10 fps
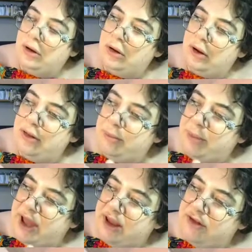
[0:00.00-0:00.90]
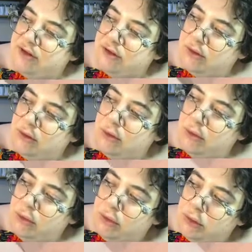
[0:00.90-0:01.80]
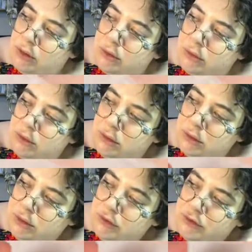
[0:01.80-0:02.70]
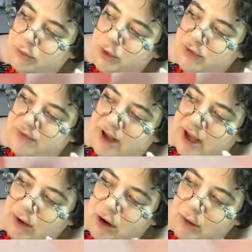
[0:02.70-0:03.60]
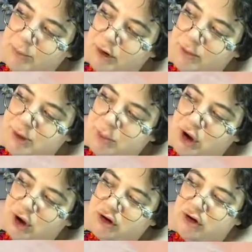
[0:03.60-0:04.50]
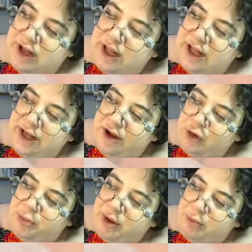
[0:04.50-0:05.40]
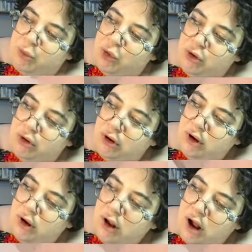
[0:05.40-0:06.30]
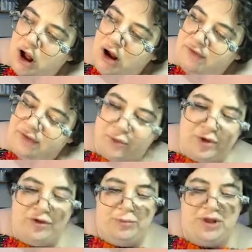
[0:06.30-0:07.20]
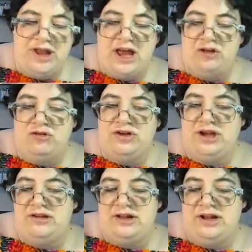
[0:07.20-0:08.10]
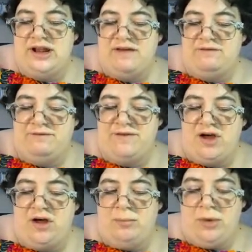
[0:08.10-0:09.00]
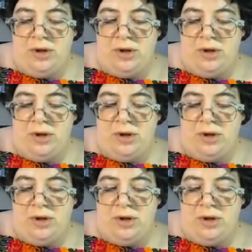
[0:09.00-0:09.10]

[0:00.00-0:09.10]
got the base all on, smoothed out. I'll probably work on it a little bit more afterwards, but that tree is in there firm.